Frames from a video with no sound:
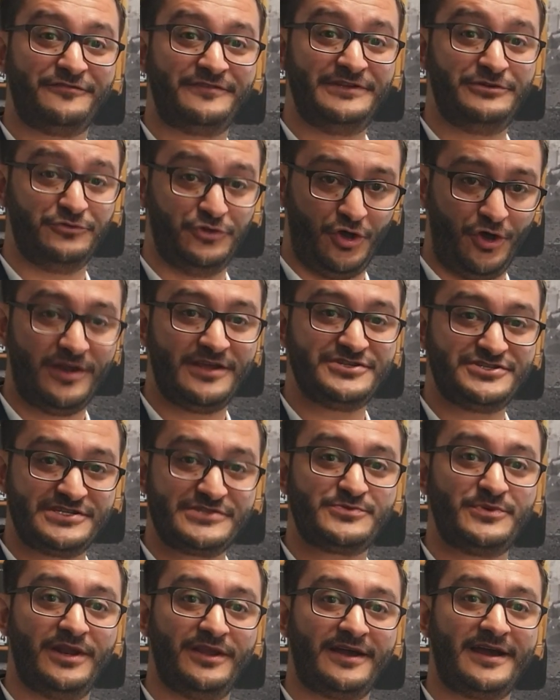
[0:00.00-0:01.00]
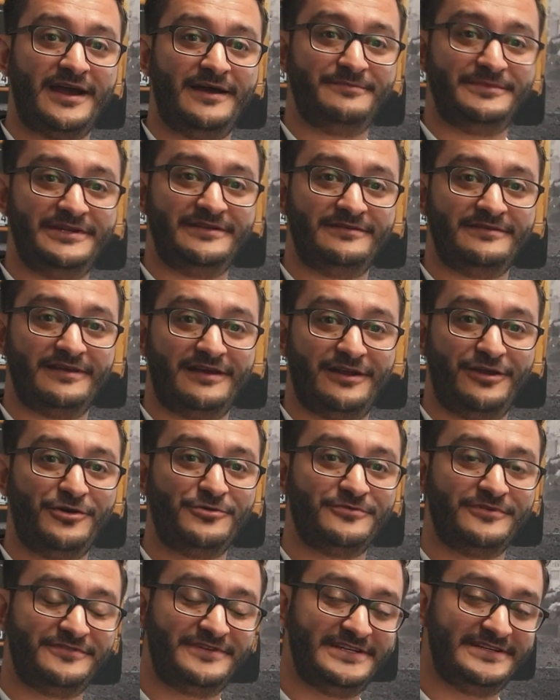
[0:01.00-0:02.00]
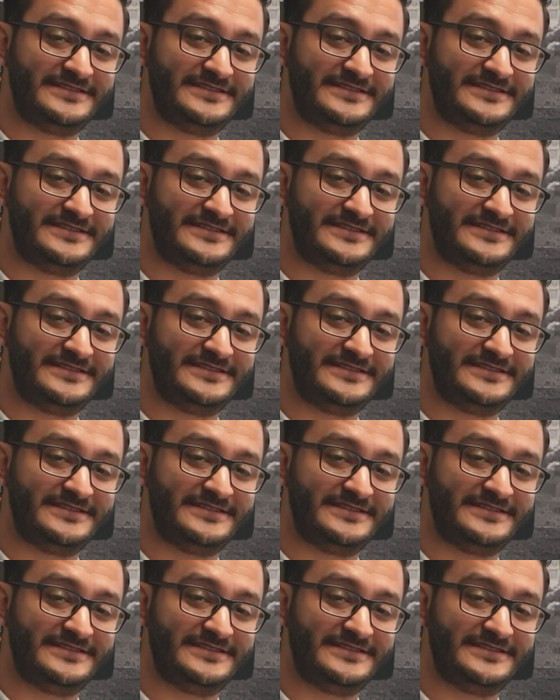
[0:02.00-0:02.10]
of new knowledge as well coming along with